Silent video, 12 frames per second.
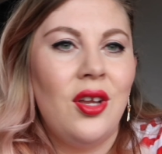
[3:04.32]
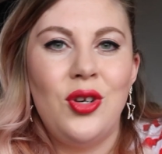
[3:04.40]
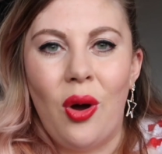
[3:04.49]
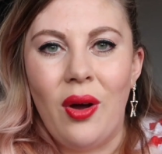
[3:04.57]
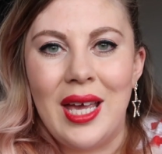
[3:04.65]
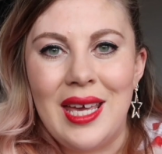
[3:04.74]

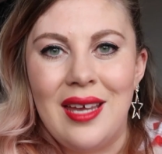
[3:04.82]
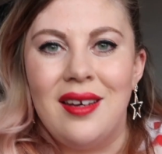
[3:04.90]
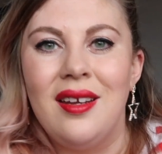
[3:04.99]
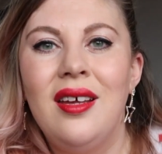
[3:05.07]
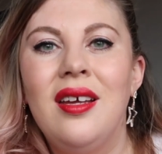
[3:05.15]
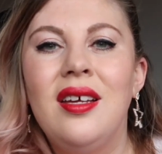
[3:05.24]
not
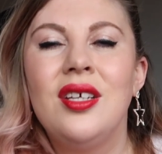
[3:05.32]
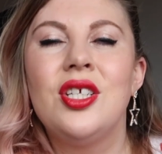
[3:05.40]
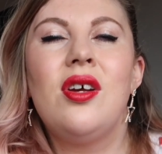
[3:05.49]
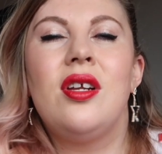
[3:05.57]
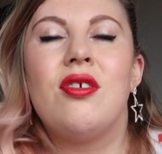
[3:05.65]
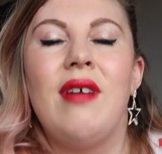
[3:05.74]
in
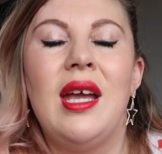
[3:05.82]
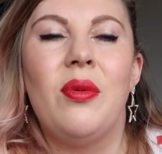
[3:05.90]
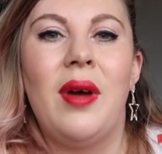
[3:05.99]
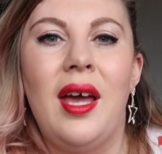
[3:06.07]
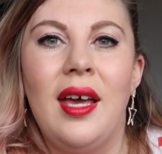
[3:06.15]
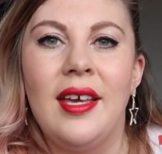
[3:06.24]
a great
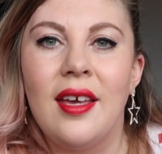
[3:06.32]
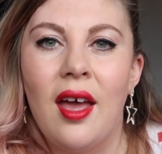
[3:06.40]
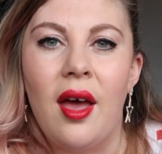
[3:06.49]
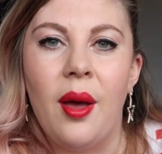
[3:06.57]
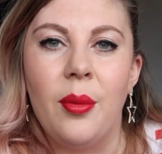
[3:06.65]
way.